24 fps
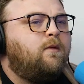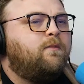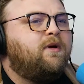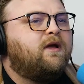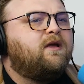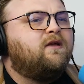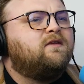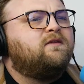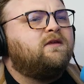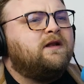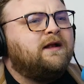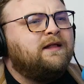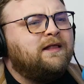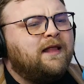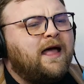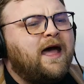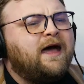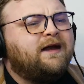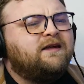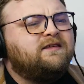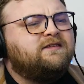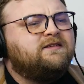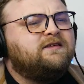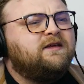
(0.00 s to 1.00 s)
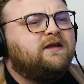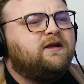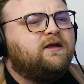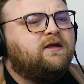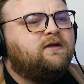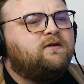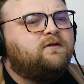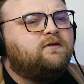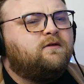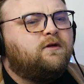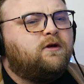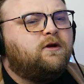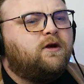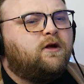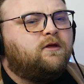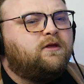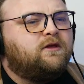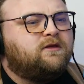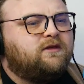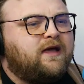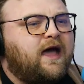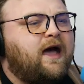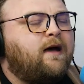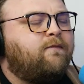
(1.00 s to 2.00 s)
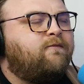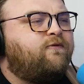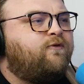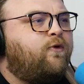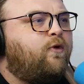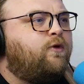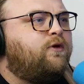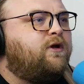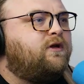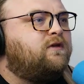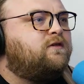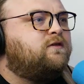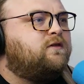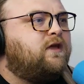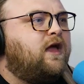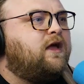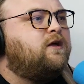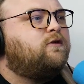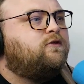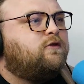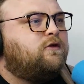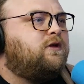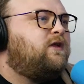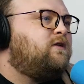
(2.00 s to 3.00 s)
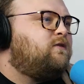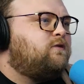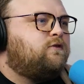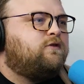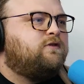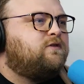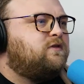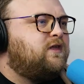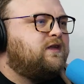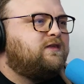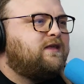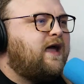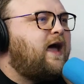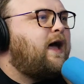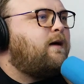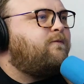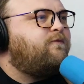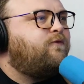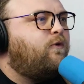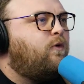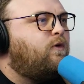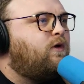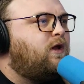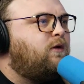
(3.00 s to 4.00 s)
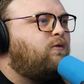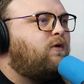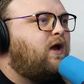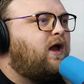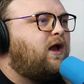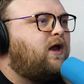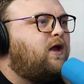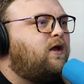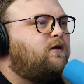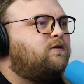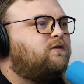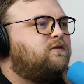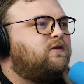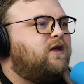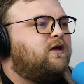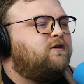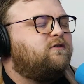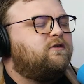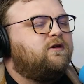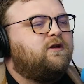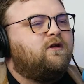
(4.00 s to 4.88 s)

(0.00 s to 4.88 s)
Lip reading: Because in a lot of cities, you know, the top 40 station is just the top 40 radio station.